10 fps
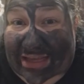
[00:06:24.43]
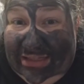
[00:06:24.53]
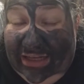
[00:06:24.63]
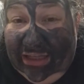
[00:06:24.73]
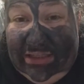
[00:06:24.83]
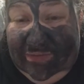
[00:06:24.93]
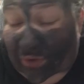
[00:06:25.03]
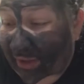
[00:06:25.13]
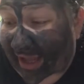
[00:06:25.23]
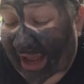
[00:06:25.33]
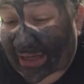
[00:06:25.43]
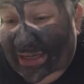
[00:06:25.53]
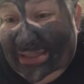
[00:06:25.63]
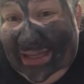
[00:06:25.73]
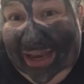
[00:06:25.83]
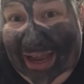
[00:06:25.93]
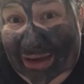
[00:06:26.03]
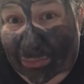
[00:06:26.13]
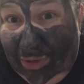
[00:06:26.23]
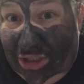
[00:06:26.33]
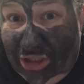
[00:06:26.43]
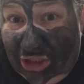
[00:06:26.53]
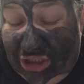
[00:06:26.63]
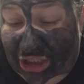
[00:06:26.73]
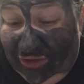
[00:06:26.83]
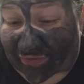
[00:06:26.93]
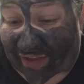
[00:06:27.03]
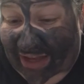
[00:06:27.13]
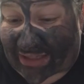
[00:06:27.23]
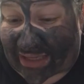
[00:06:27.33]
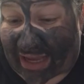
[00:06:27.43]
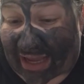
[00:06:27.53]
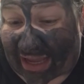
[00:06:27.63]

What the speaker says: It's going to exfoliate. It's going to add moisture to your face.